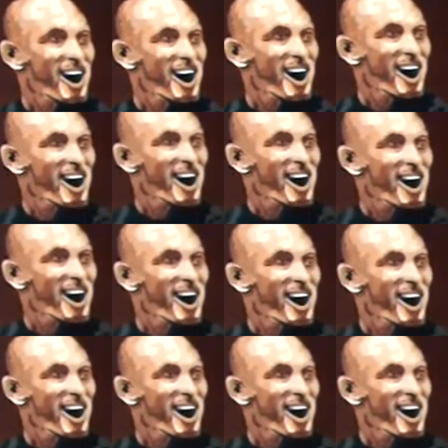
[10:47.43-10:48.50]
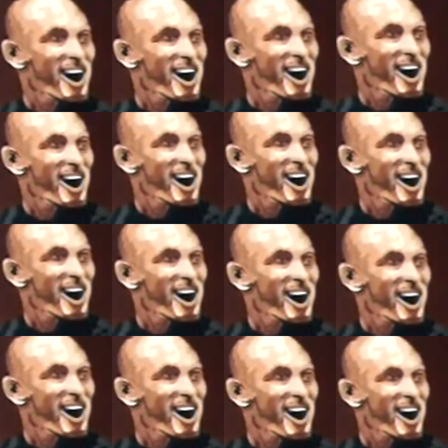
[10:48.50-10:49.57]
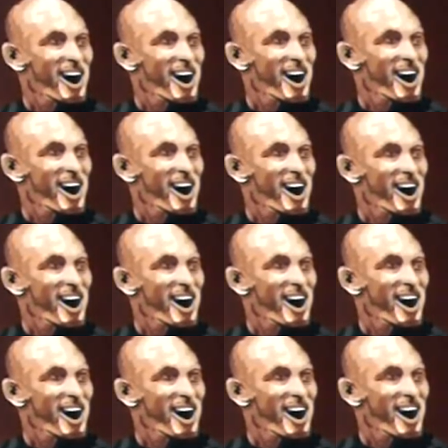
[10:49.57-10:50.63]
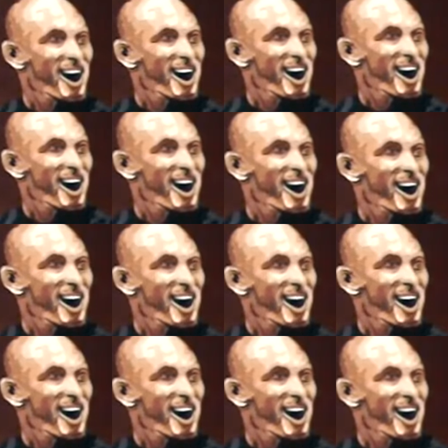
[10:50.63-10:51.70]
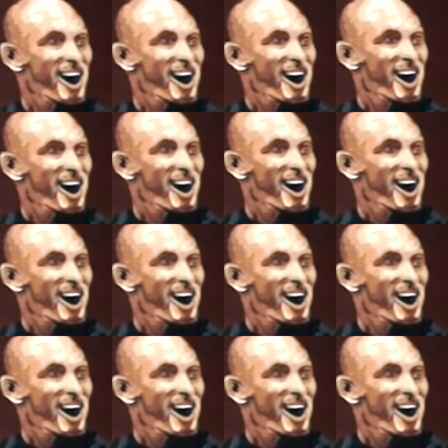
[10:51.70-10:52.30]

[no speech]